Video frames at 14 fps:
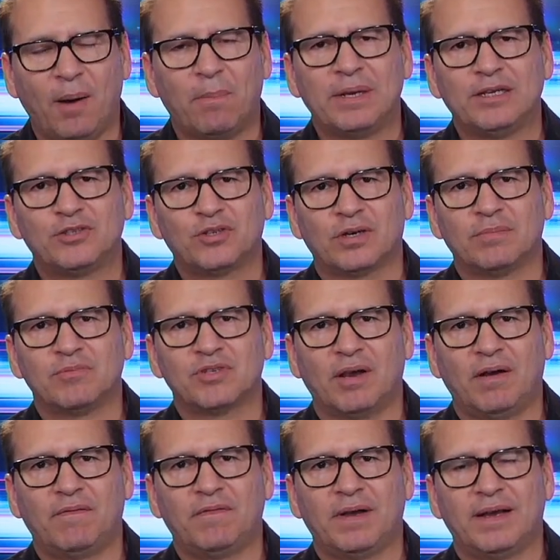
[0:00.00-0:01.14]
up in terms
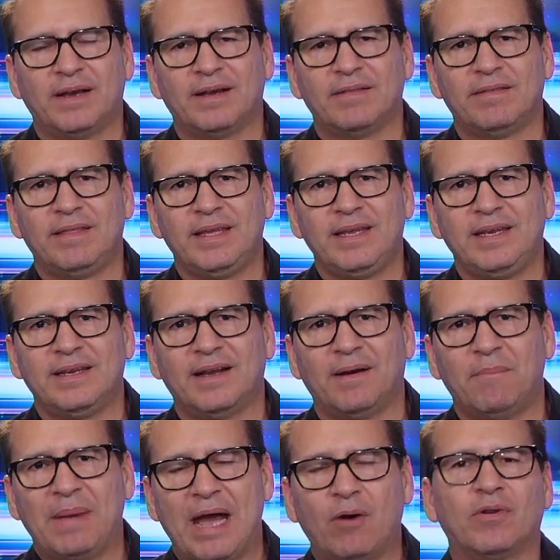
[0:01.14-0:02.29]
of the
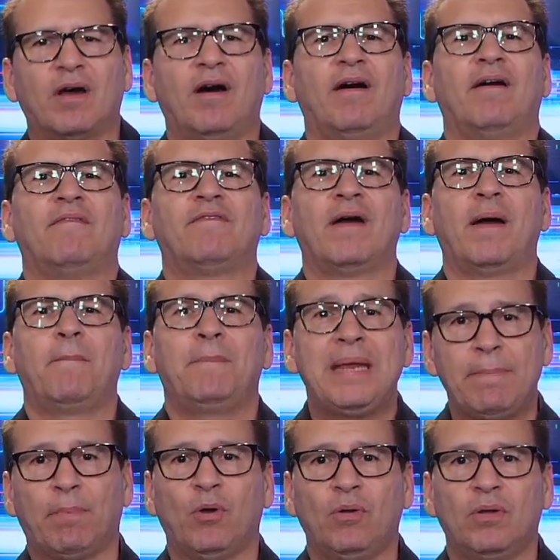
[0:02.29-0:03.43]
amount of
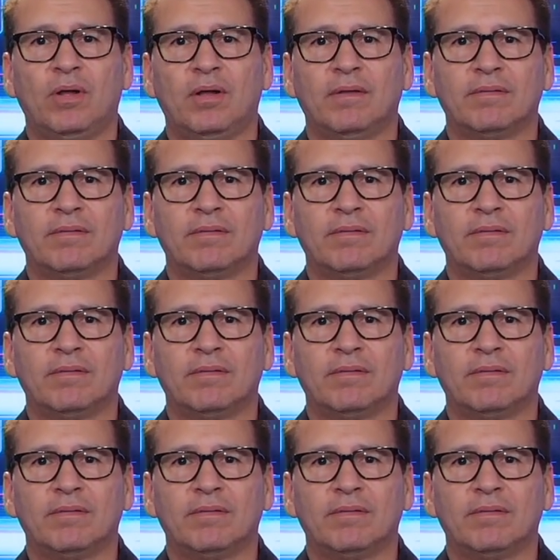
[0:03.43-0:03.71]
people